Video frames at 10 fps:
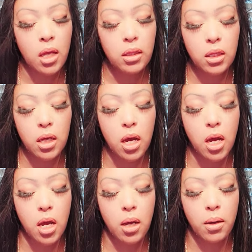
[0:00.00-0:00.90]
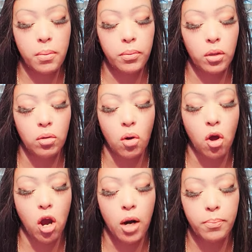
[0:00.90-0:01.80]
the, um, you know,
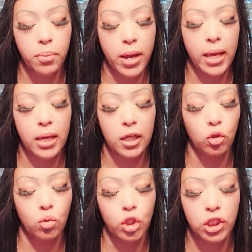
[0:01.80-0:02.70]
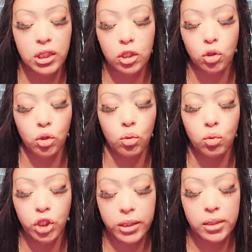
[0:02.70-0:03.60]
heartbreak, illusions and
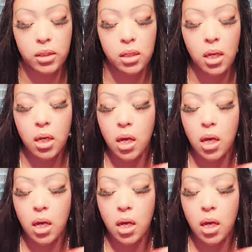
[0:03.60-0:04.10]
delusions,